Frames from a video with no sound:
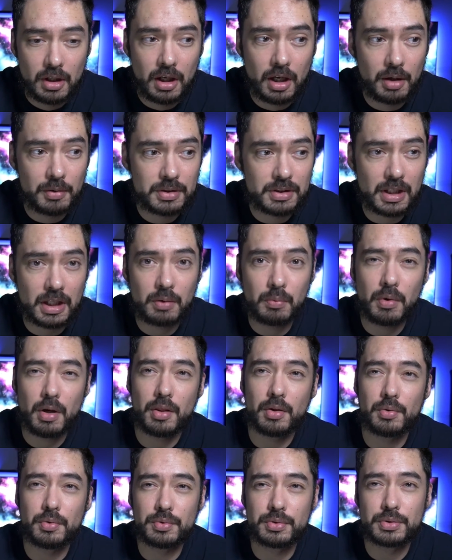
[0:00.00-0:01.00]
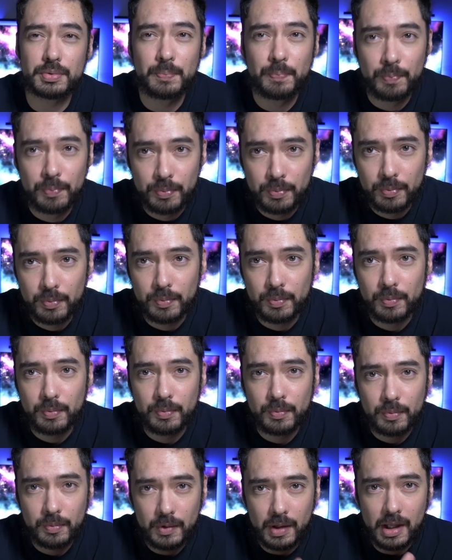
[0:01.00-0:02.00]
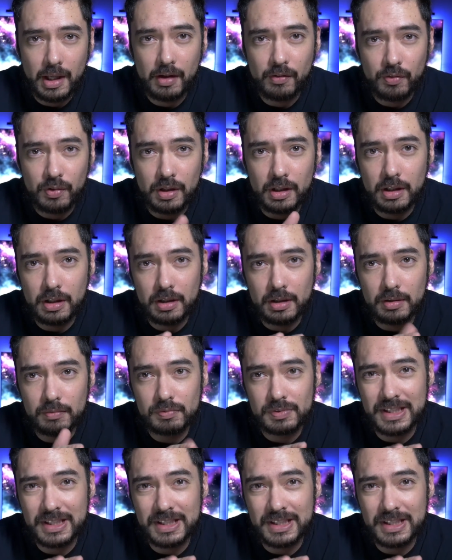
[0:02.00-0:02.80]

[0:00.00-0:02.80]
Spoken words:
It's like one of those iffy,